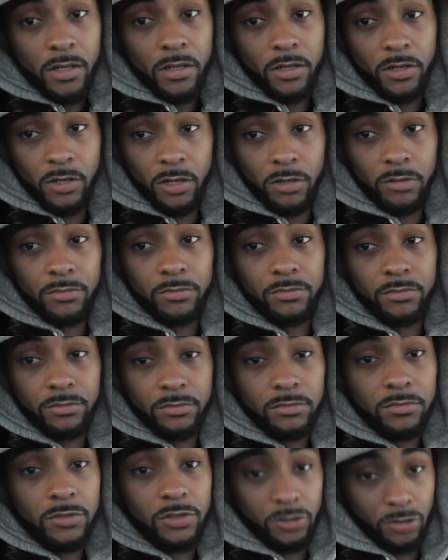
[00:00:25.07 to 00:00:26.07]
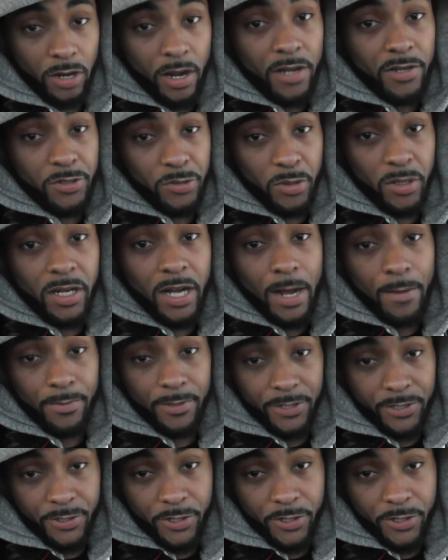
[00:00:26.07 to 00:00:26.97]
you know, trying to accomplish